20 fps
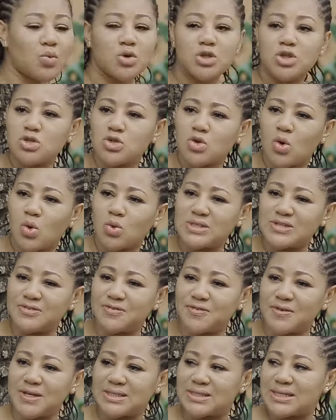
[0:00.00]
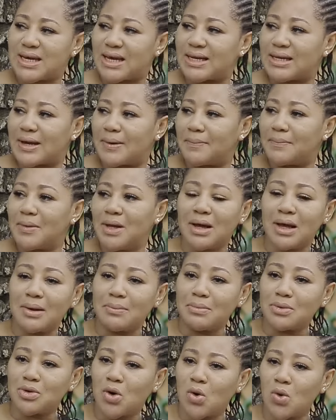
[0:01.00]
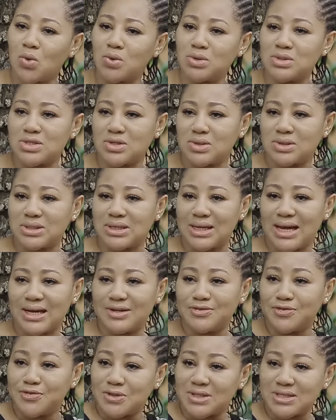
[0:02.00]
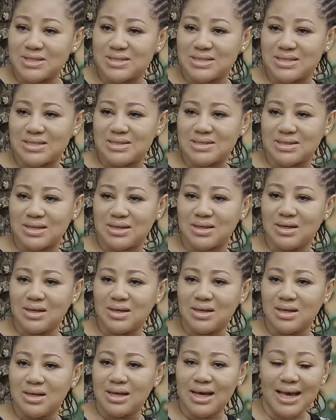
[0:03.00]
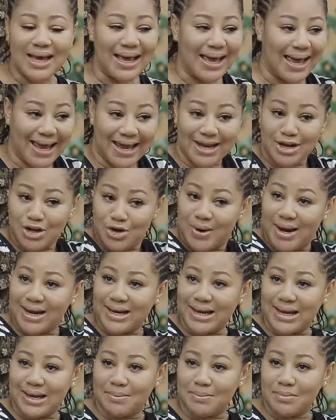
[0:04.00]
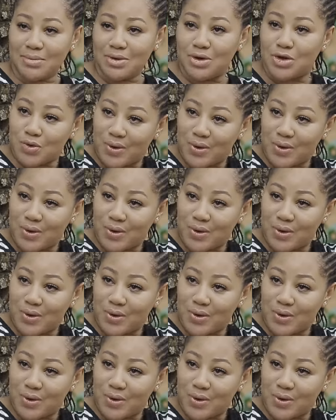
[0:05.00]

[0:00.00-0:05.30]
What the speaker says: We just cultivated corns on the land for the season. And you heard him.